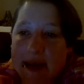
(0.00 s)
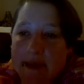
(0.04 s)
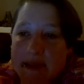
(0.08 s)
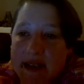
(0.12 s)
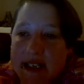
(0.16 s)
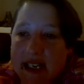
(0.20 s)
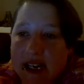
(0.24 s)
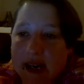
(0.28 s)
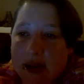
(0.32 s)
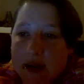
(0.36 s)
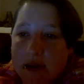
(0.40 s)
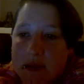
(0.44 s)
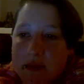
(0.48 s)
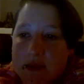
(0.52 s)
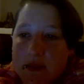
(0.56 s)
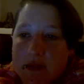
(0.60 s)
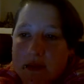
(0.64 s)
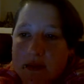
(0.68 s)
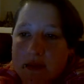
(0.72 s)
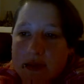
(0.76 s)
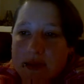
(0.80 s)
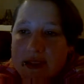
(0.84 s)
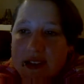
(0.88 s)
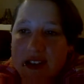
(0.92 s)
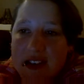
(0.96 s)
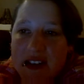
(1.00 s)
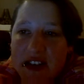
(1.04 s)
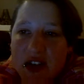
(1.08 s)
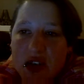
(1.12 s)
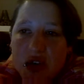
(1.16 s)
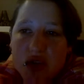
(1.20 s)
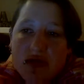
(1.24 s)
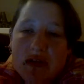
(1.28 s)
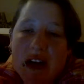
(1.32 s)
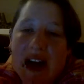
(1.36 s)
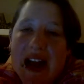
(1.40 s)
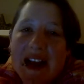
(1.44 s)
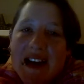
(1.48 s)
him down.
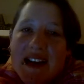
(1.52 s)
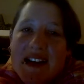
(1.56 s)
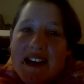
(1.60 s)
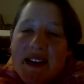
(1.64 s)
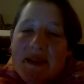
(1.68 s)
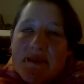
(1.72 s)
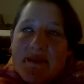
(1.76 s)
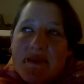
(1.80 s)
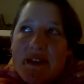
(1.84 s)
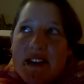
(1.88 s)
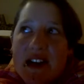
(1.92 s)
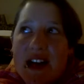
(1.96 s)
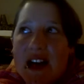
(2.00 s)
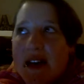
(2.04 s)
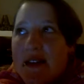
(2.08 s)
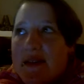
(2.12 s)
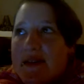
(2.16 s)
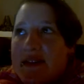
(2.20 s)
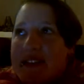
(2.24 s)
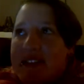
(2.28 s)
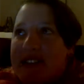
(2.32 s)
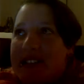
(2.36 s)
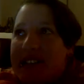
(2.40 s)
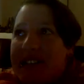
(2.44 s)
Drag him down to